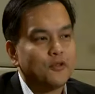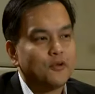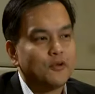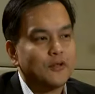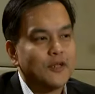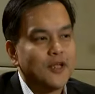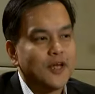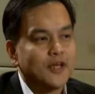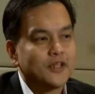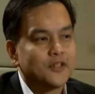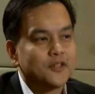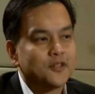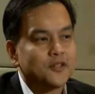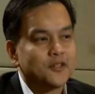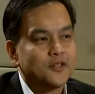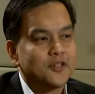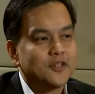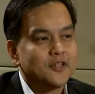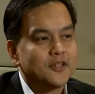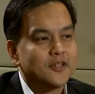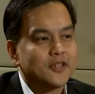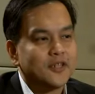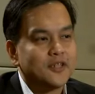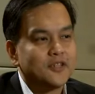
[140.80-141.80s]

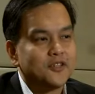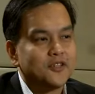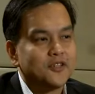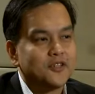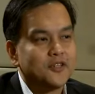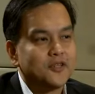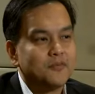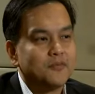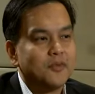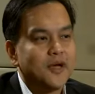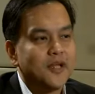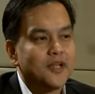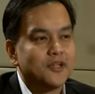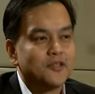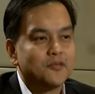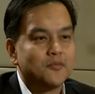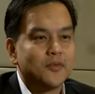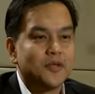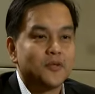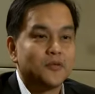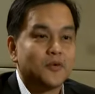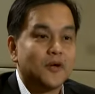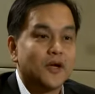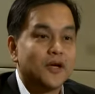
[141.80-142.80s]
collections and churn
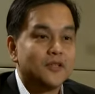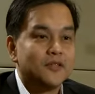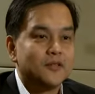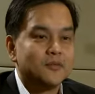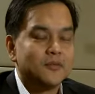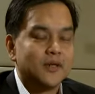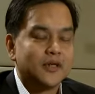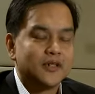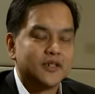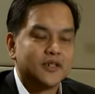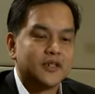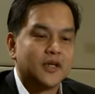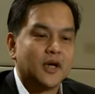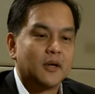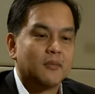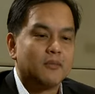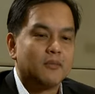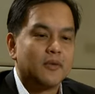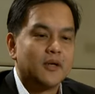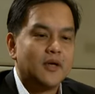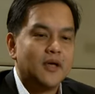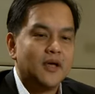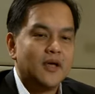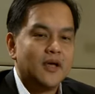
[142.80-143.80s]
management were under my shop.
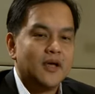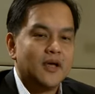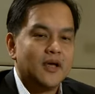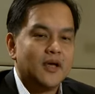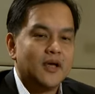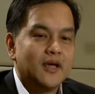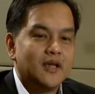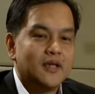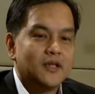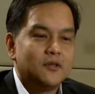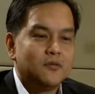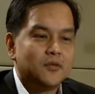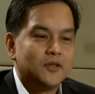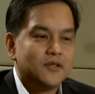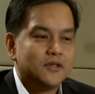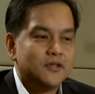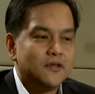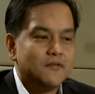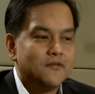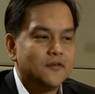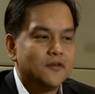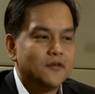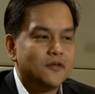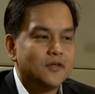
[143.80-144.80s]
And it was
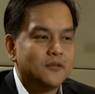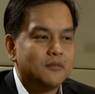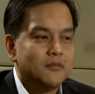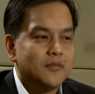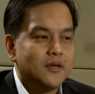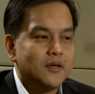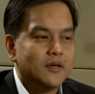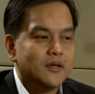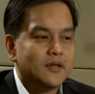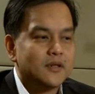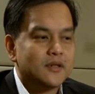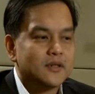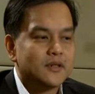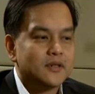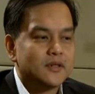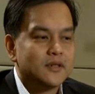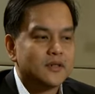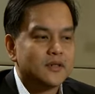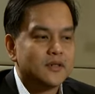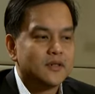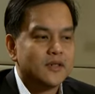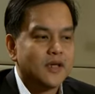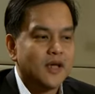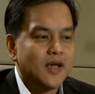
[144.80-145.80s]
difficult
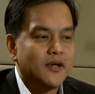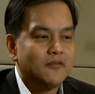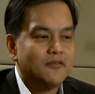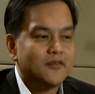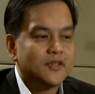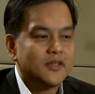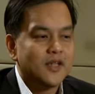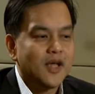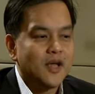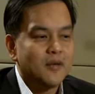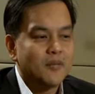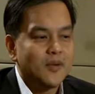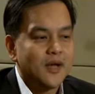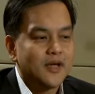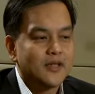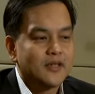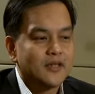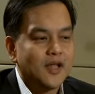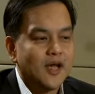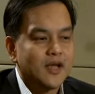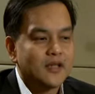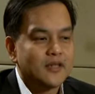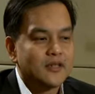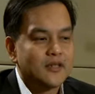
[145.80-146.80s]
because every time I
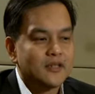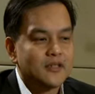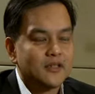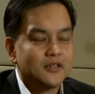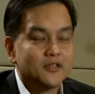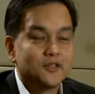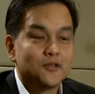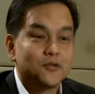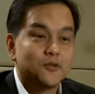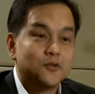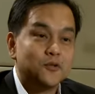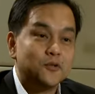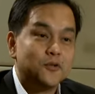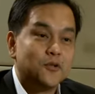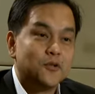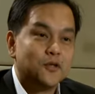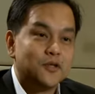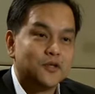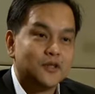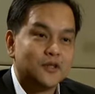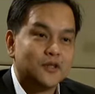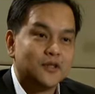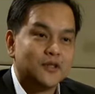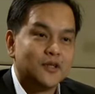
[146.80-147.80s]
tightened the screw
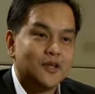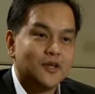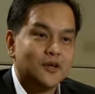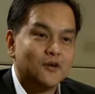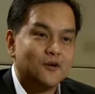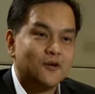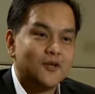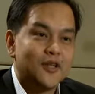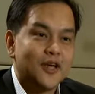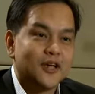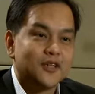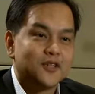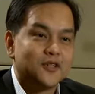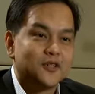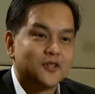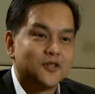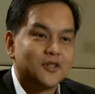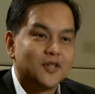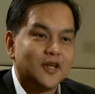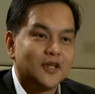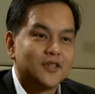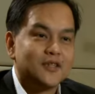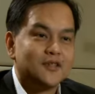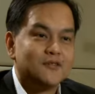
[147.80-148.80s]
on
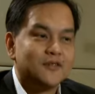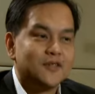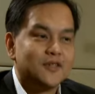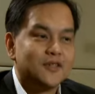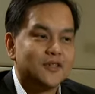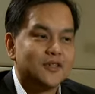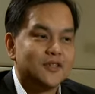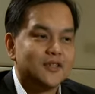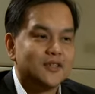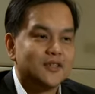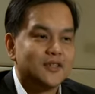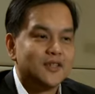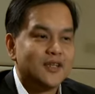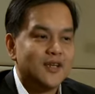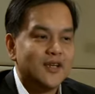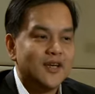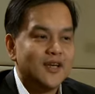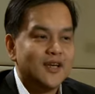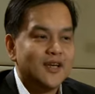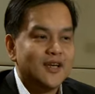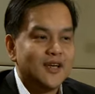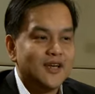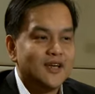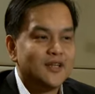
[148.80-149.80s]
collection activities,
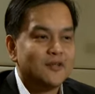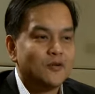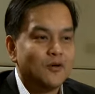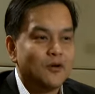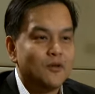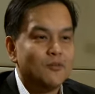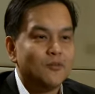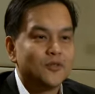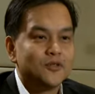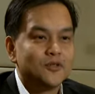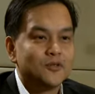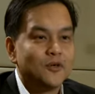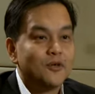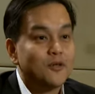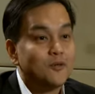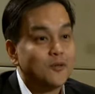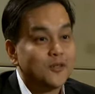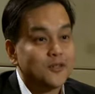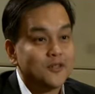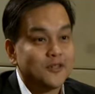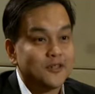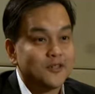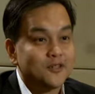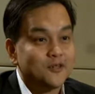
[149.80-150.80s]
it almost
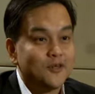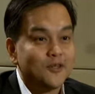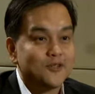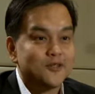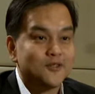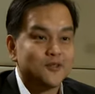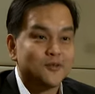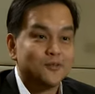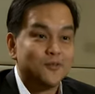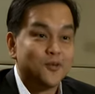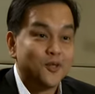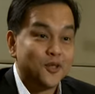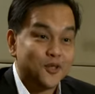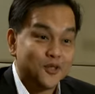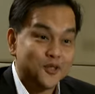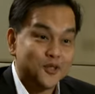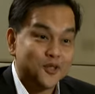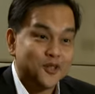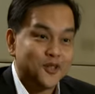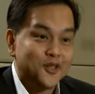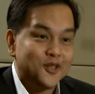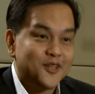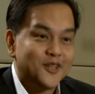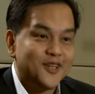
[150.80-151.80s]
always results to more
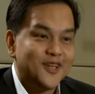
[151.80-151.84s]
churn.